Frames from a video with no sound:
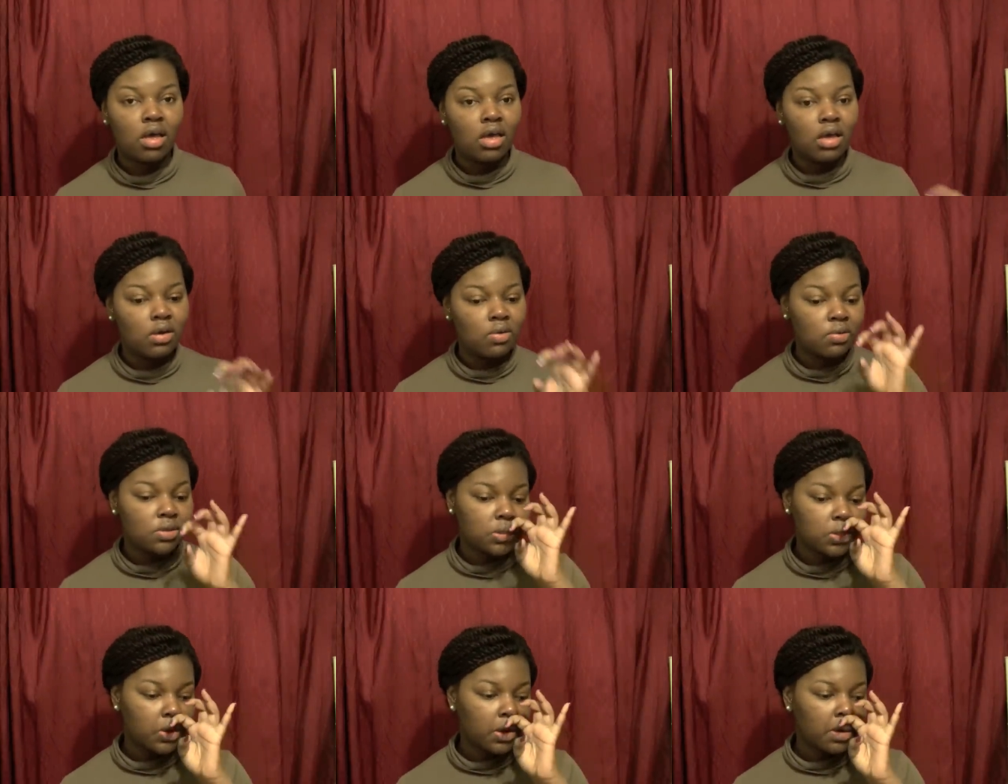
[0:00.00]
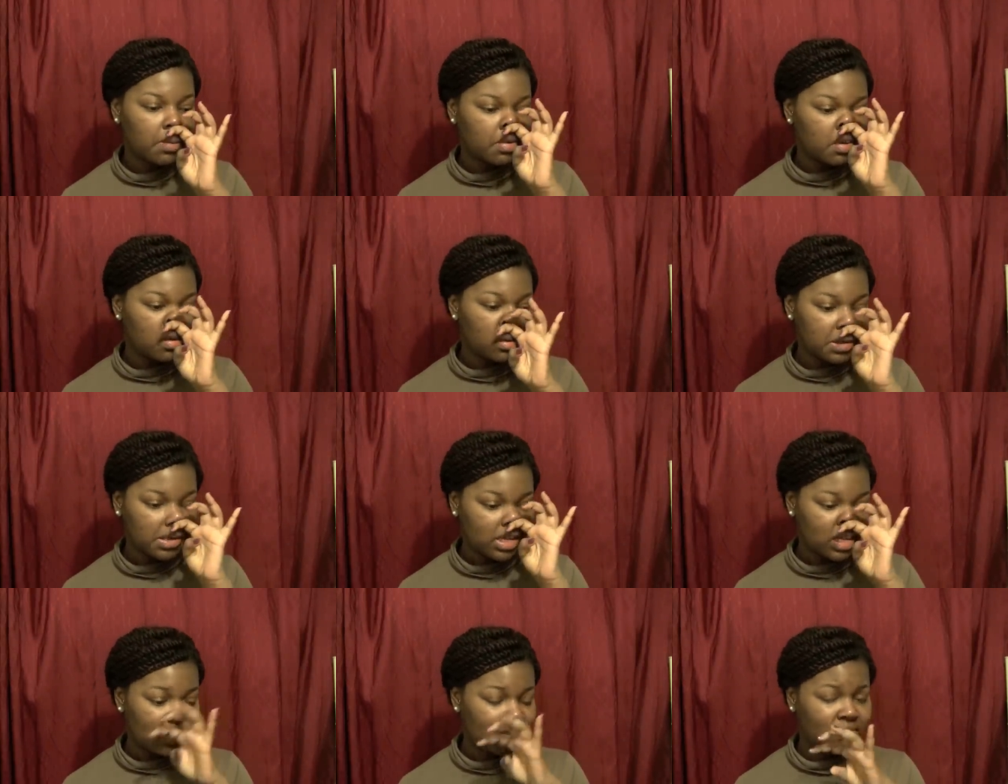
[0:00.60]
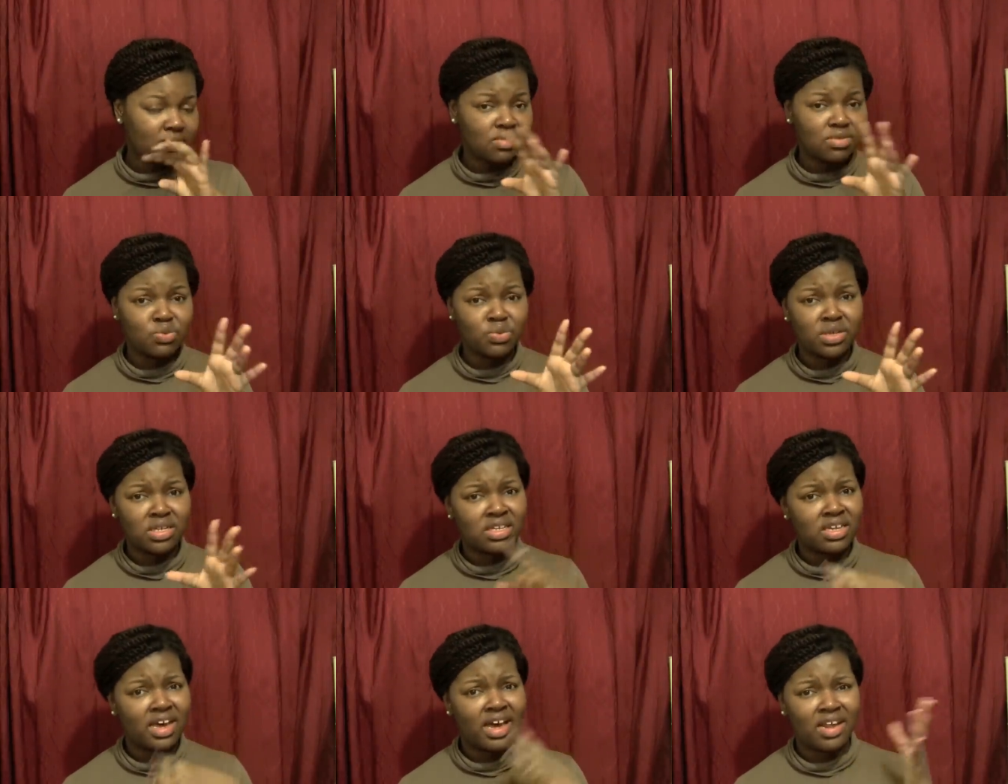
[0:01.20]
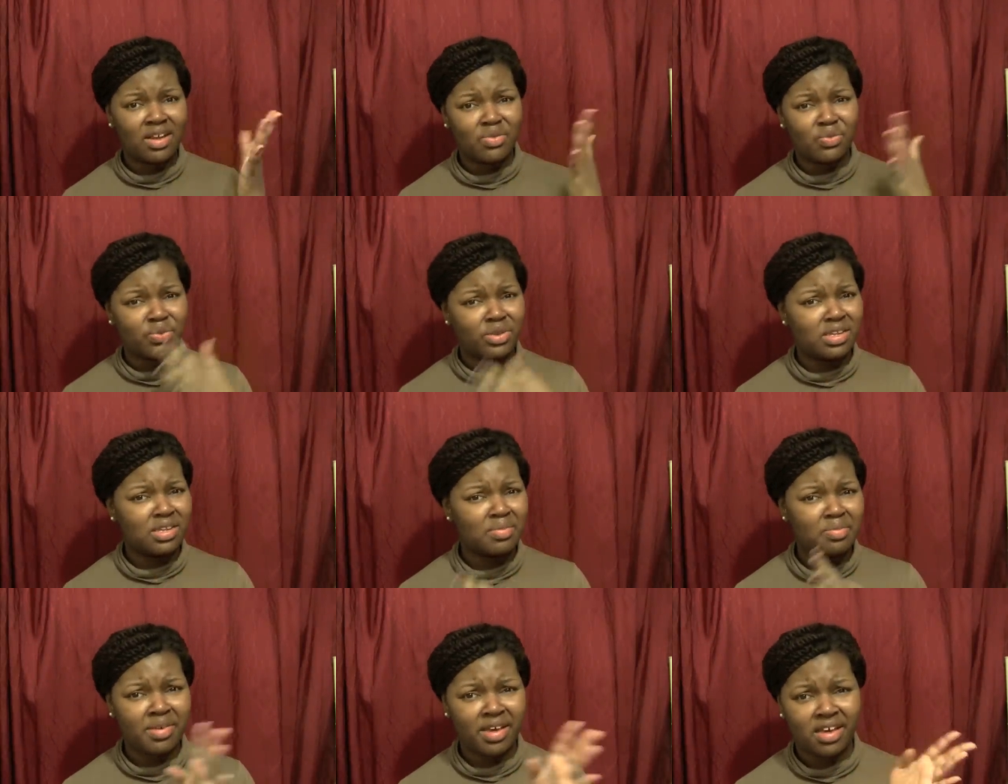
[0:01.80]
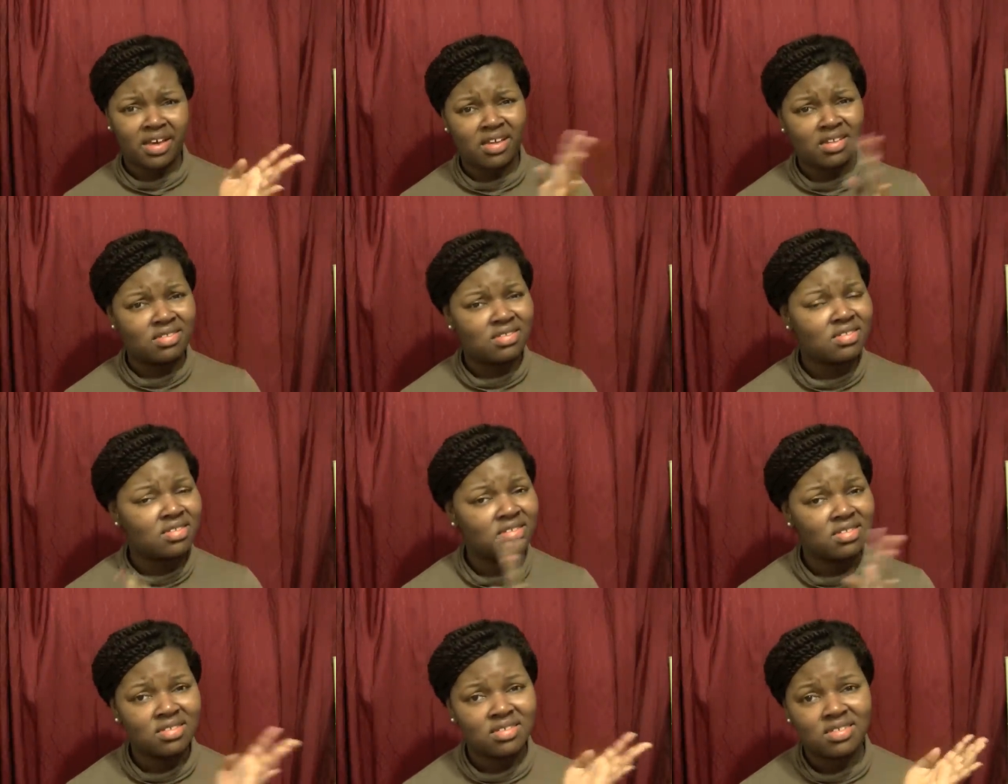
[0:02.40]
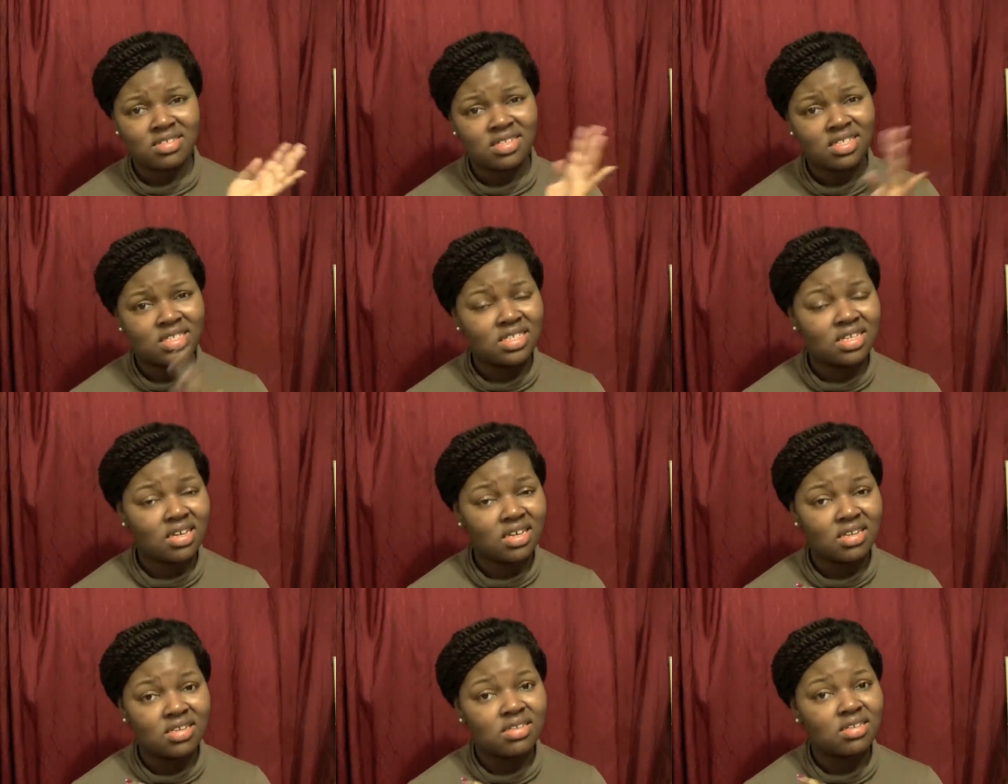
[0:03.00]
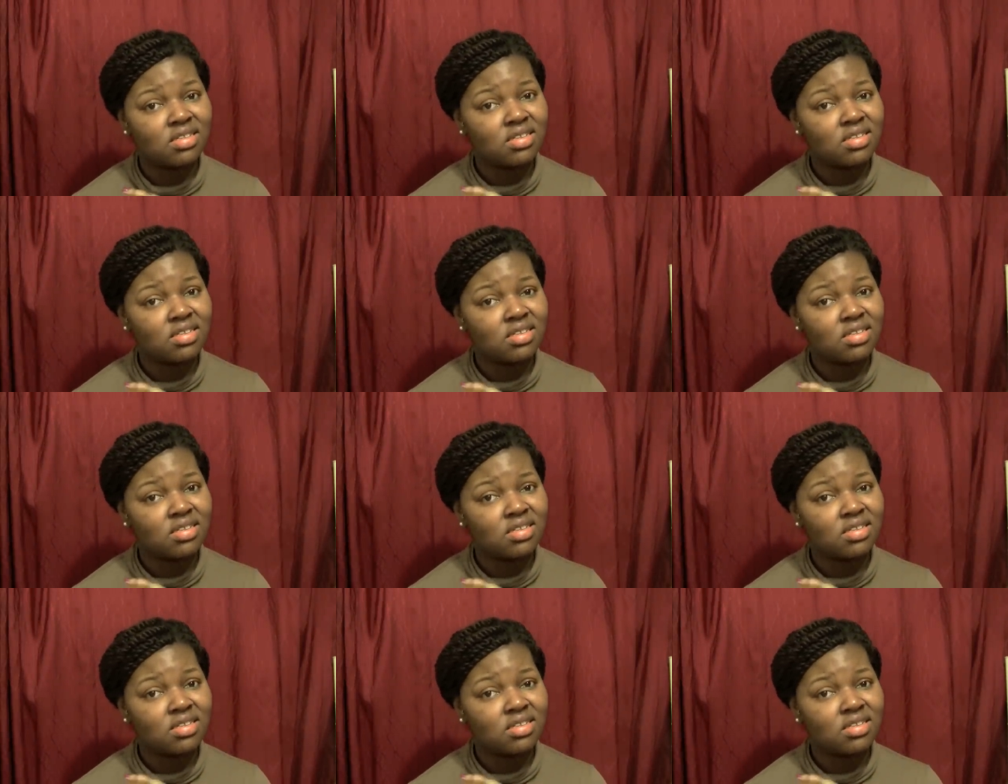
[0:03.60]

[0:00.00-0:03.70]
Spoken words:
It was horrible. It really had a really bad scent.